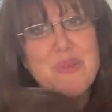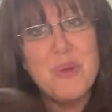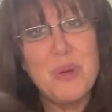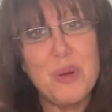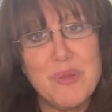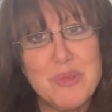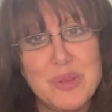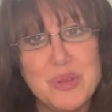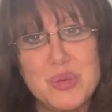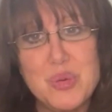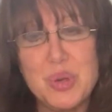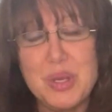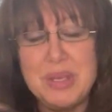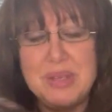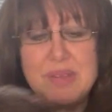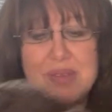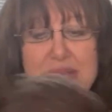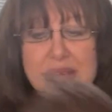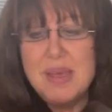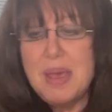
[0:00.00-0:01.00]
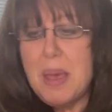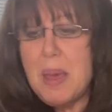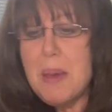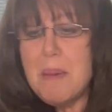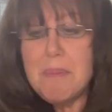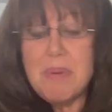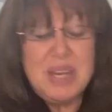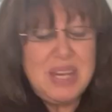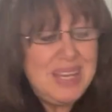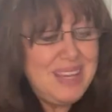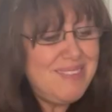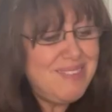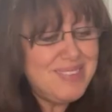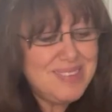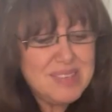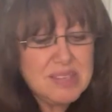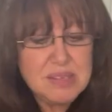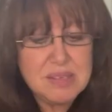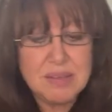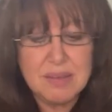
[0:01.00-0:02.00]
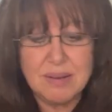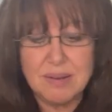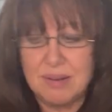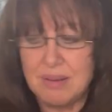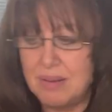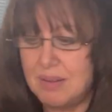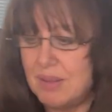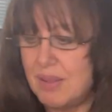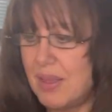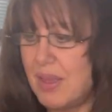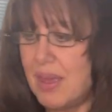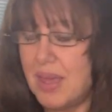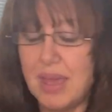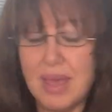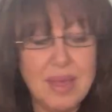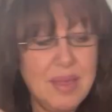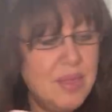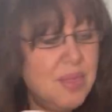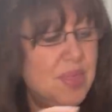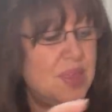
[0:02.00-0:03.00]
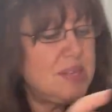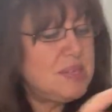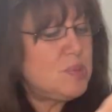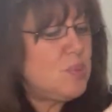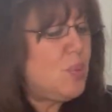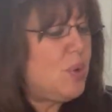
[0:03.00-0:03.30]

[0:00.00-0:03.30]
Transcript: four of the tweeds, but even still, this